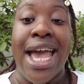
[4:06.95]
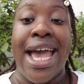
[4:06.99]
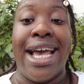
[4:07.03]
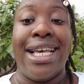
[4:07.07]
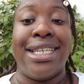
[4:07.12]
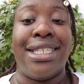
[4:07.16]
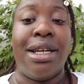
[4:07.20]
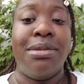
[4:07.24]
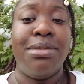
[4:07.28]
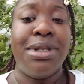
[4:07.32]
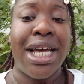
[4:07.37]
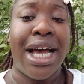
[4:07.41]
And
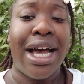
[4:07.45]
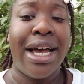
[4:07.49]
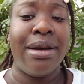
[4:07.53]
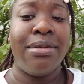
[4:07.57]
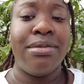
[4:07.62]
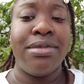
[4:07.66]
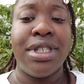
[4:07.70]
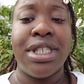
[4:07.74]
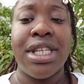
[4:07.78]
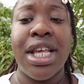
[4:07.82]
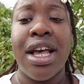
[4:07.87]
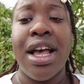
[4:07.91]

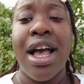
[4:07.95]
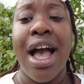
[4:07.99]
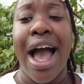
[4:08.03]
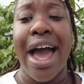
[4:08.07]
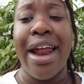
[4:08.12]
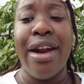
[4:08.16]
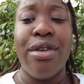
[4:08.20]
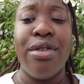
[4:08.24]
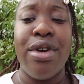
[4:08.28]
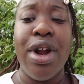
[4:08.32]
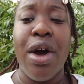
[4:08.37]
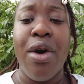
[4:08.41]
sometimes I
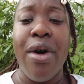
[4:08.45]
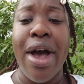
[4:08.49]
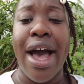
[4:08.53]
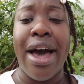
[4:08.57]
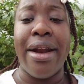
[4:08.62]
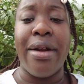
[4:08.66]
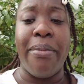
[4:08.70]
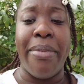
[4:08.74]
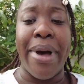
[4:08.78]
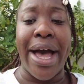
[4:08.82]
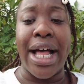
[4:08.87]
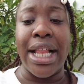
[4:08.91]
don't know how
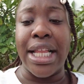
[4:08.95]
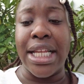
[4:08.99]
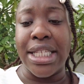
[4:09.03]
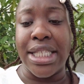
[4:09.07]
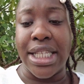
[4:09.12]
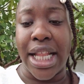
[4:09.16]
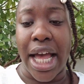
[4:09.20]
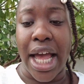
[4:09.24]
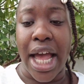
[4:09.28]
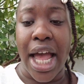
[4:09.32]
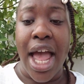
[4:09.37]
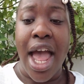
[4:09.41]
to balance
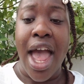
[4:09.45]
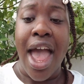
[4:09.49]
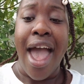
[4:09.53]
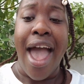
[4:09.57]
that.